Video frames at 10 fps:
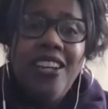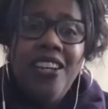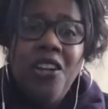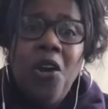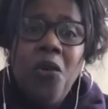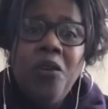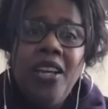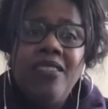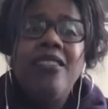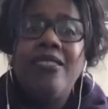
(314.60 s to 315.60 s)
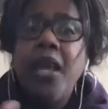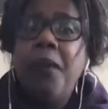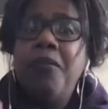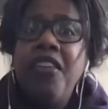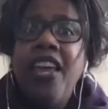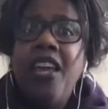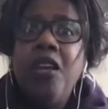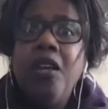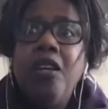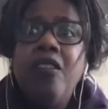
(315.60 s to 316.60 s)
It's the same
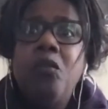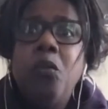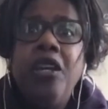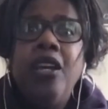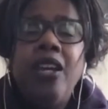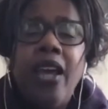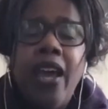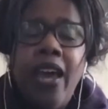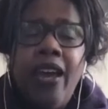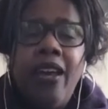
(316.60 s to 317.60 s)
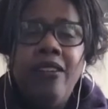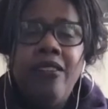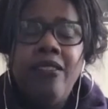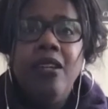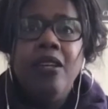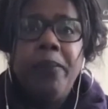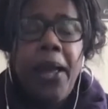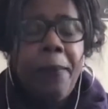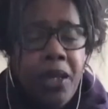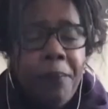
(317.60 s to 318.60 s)
thing, because we as
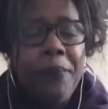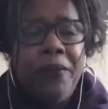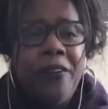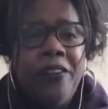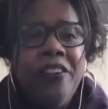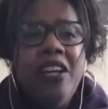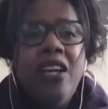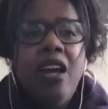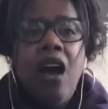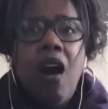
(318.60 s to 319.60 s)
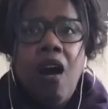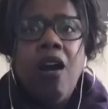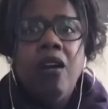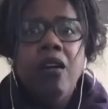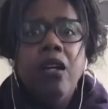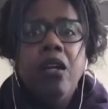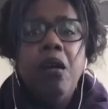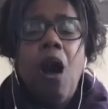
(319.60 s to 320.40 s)
Black people are